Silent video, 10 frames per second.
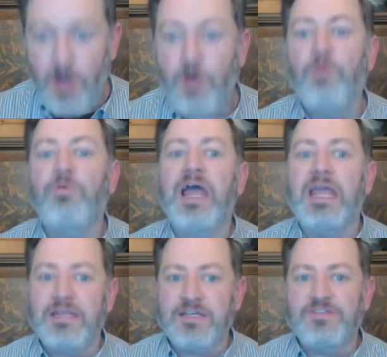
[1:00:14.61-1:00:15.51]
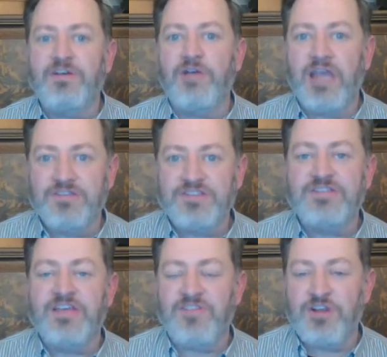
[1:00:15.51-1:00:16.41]
Oh, right. Because so
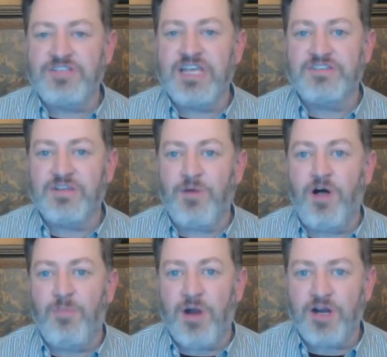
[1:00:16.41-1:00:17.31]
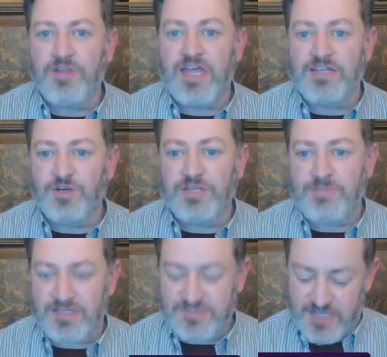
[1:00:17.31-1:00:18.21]
if you're saying it's a ball marker, that
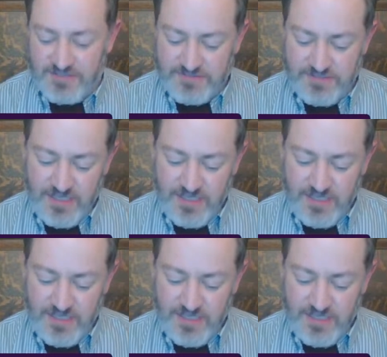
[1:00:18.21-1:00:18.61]
totally makes sense.